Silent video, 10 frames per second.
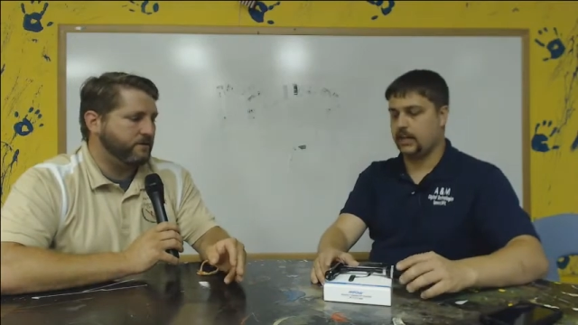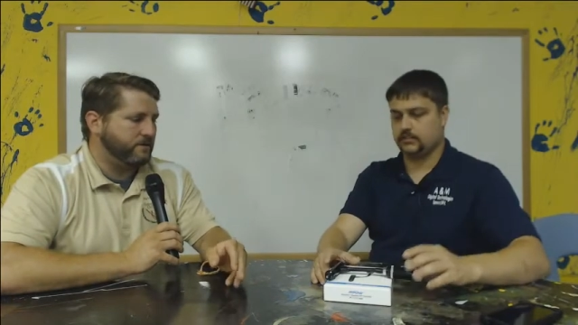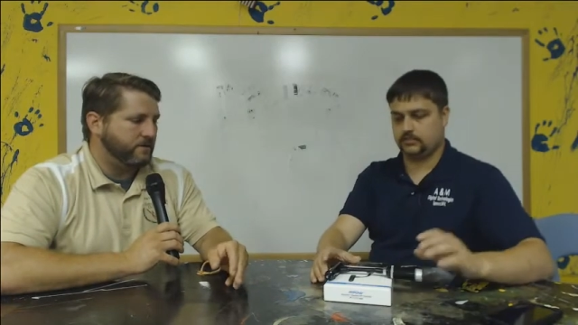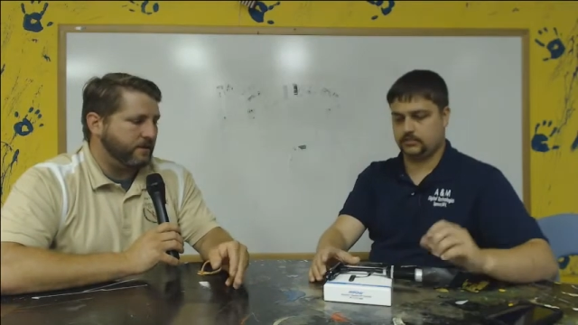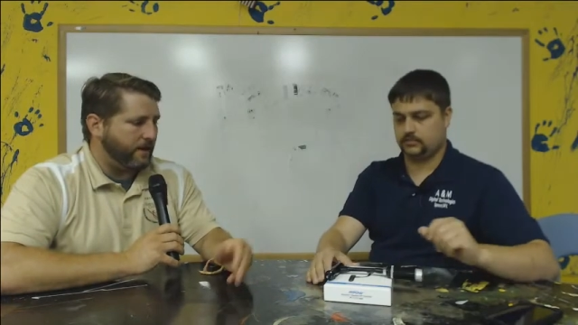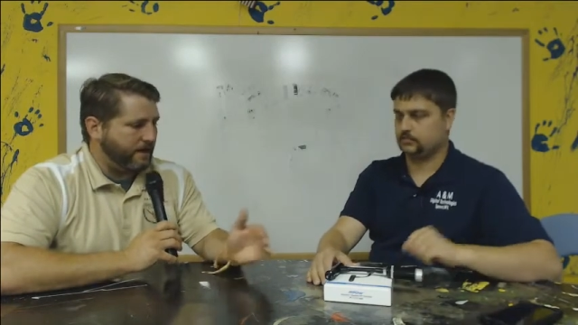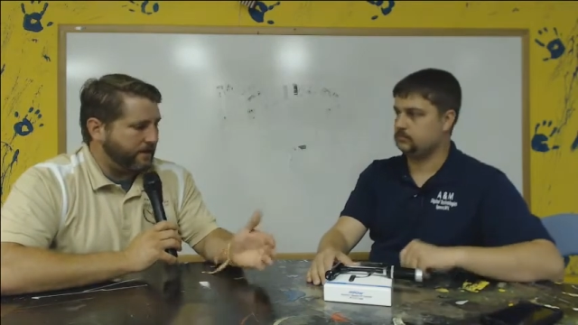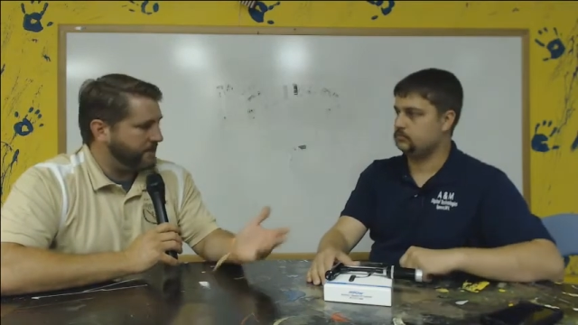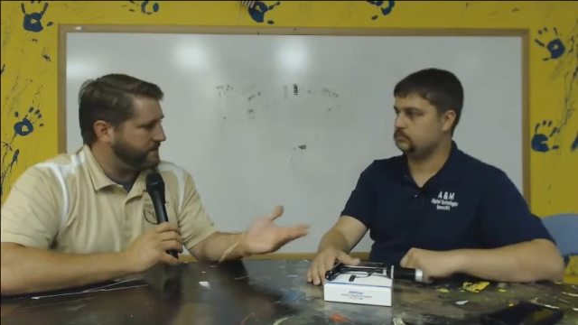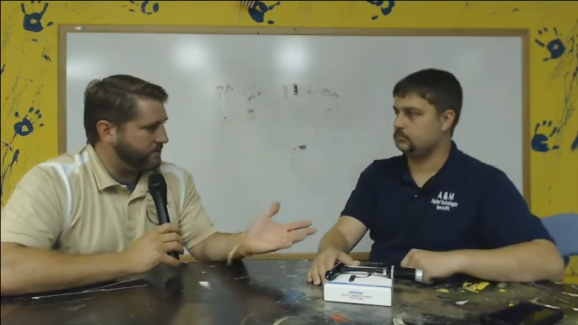Speaker 1: Yes. And like
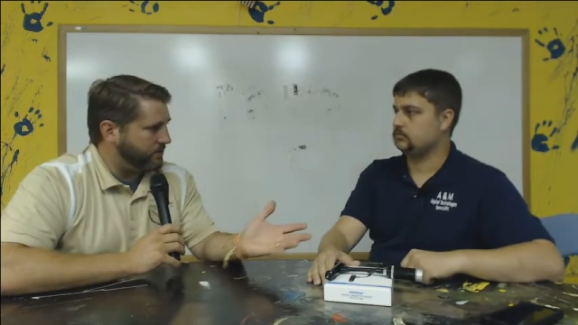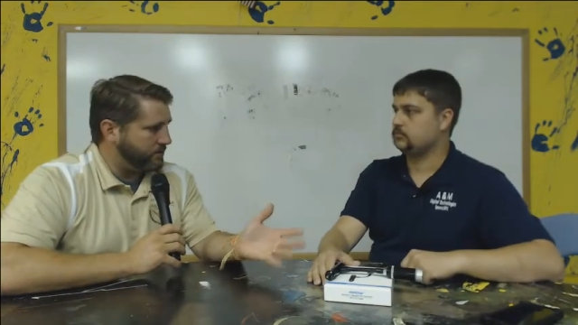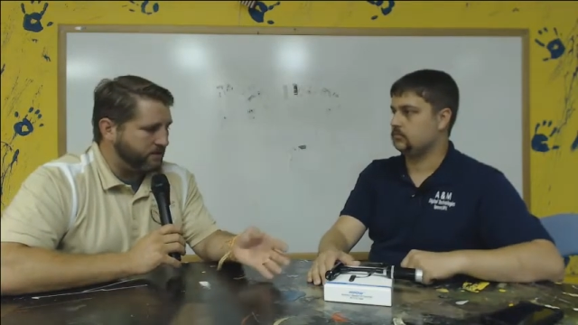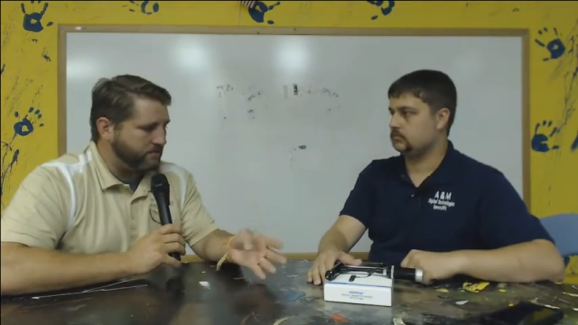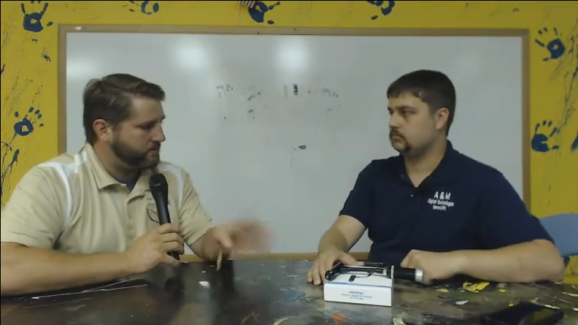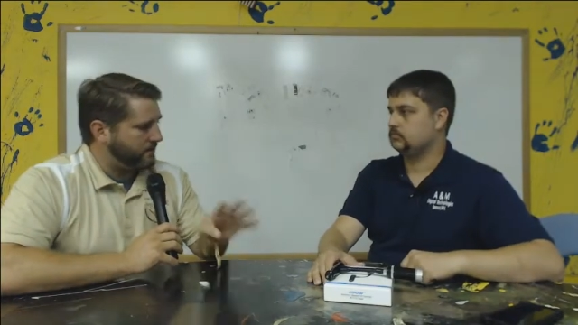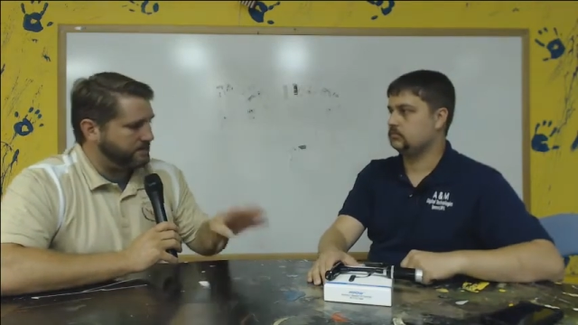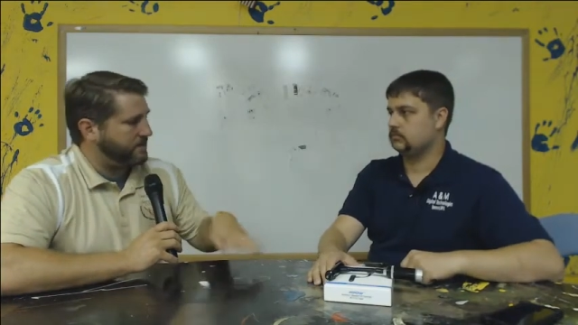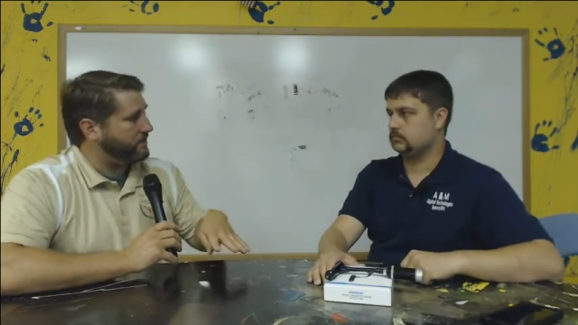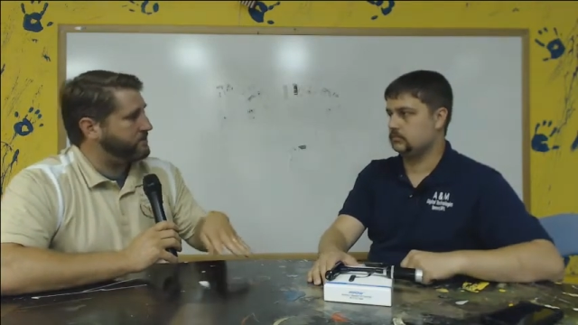I said earlier, I'll,
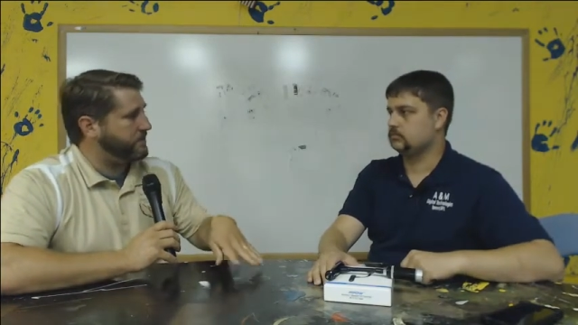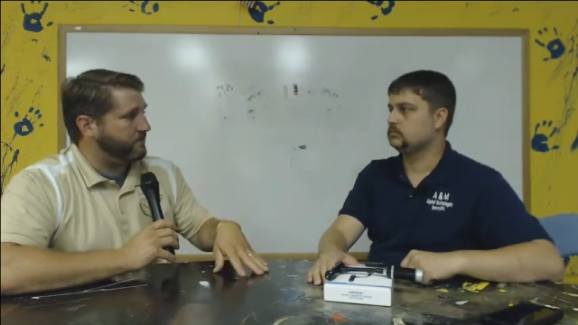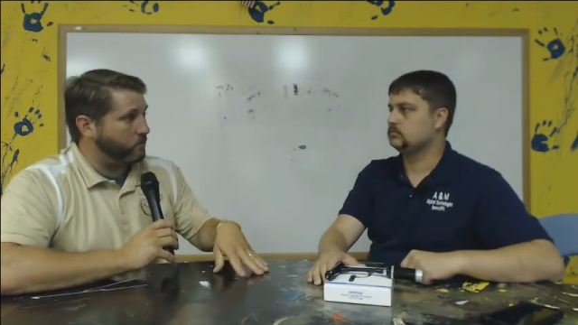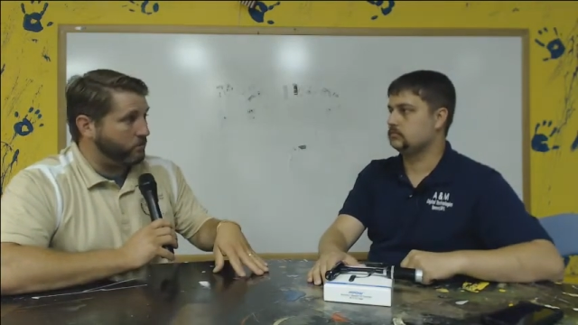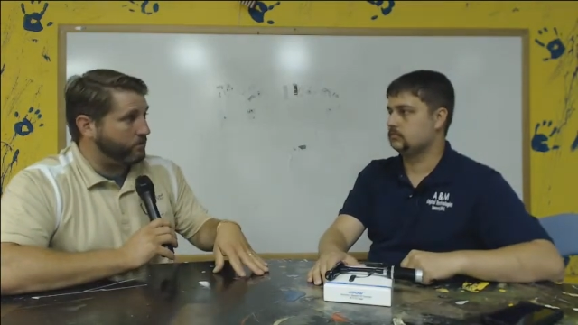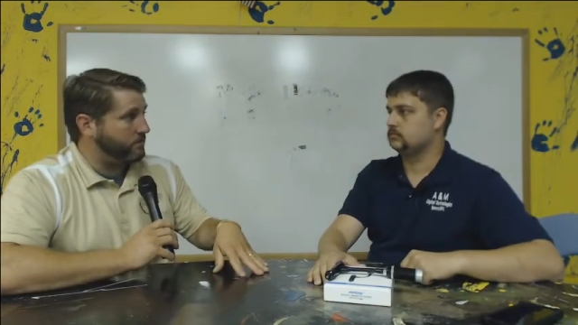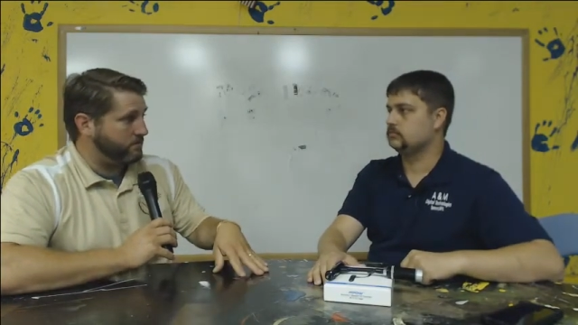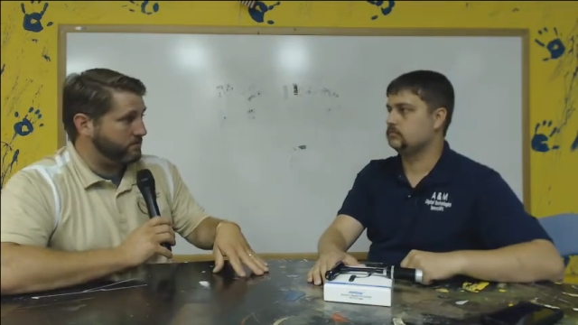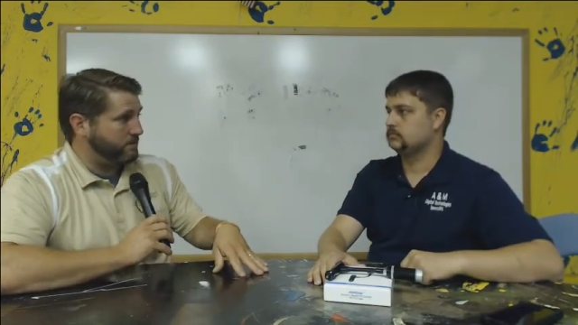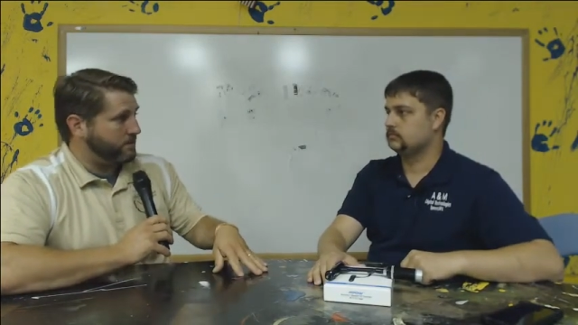I'll say the fourth
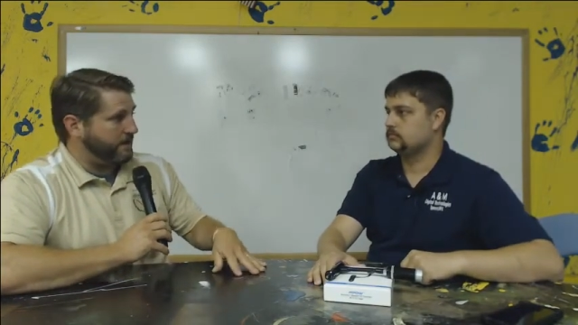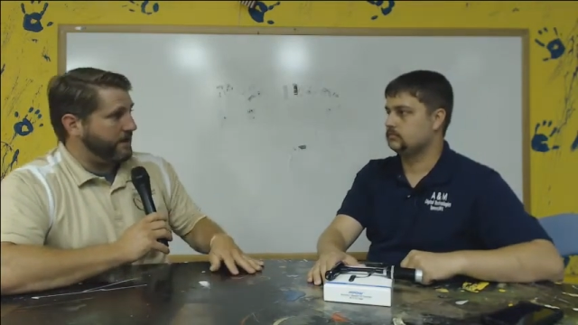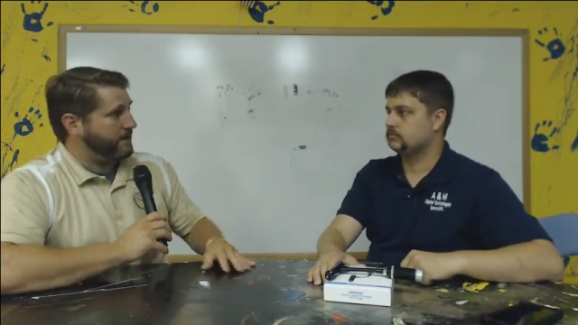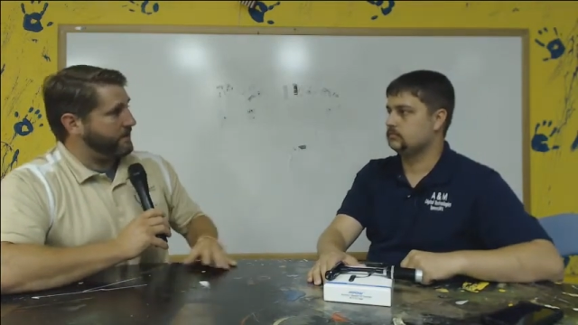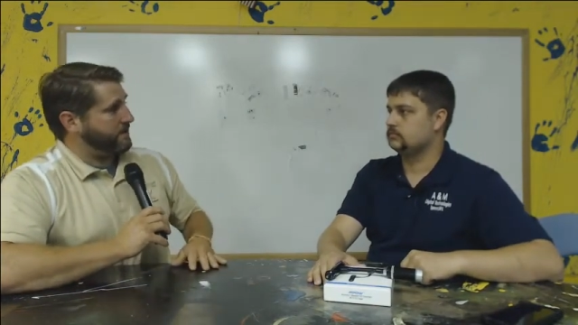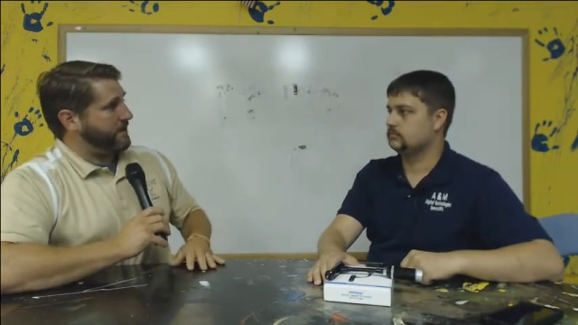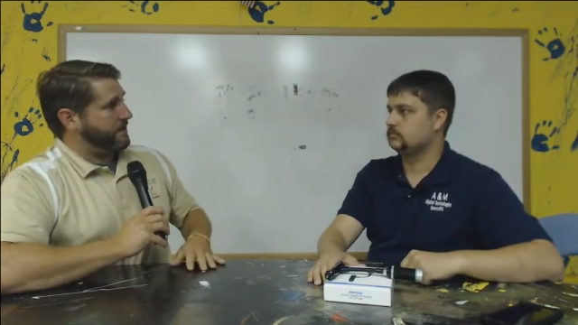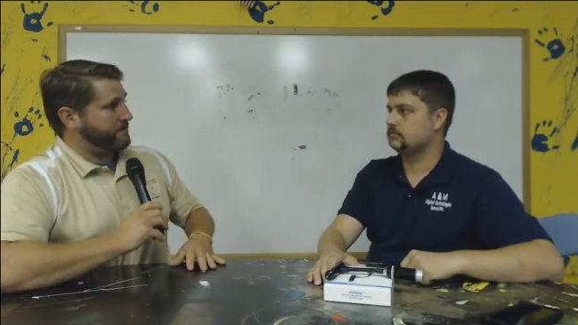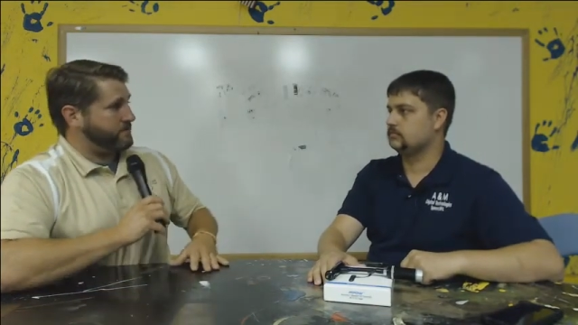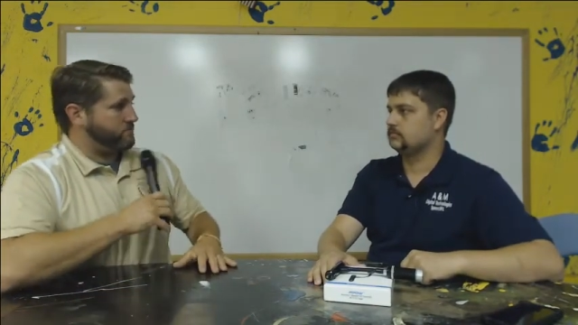at in a
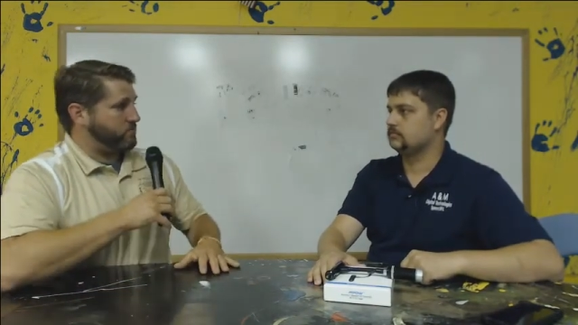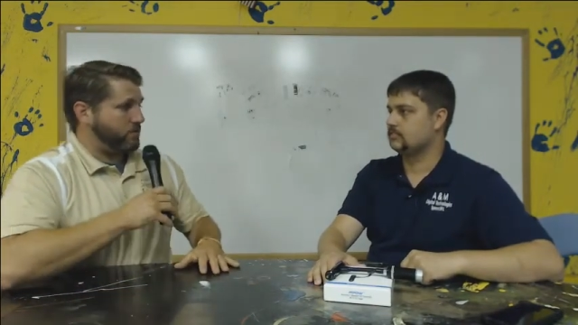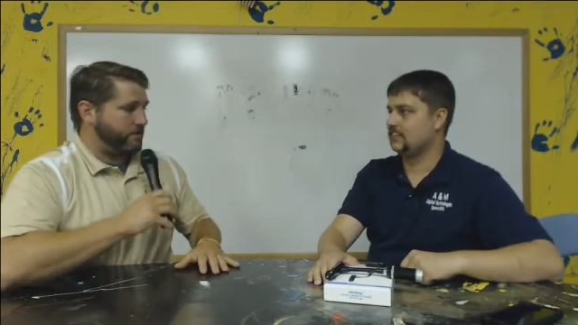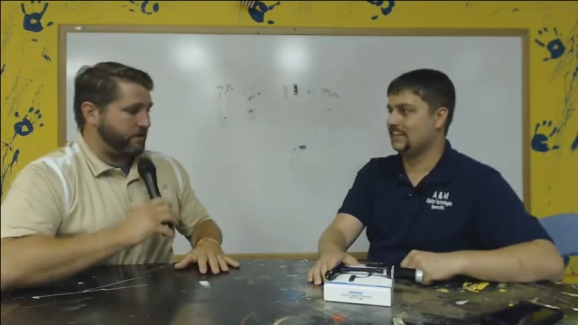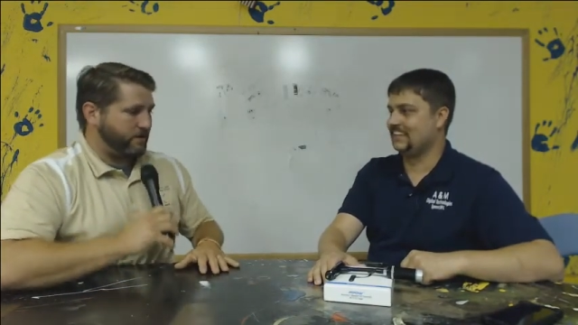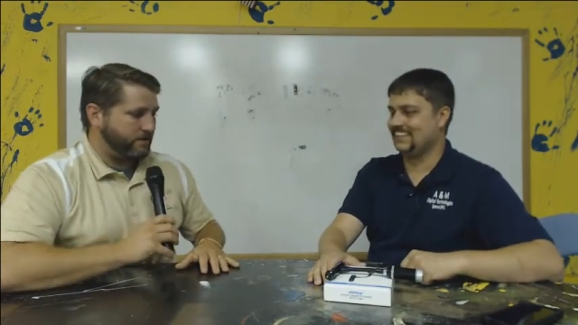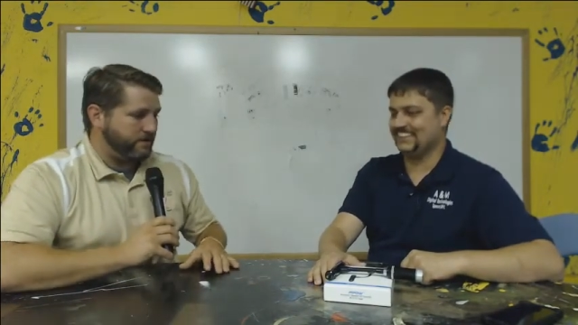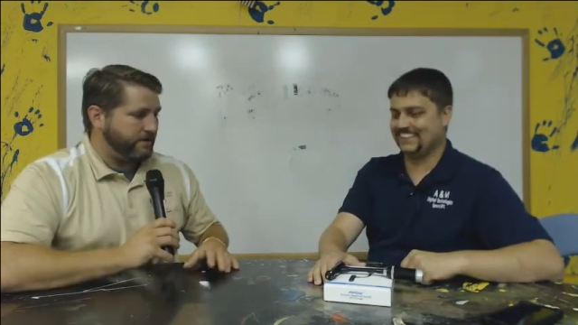days pro here.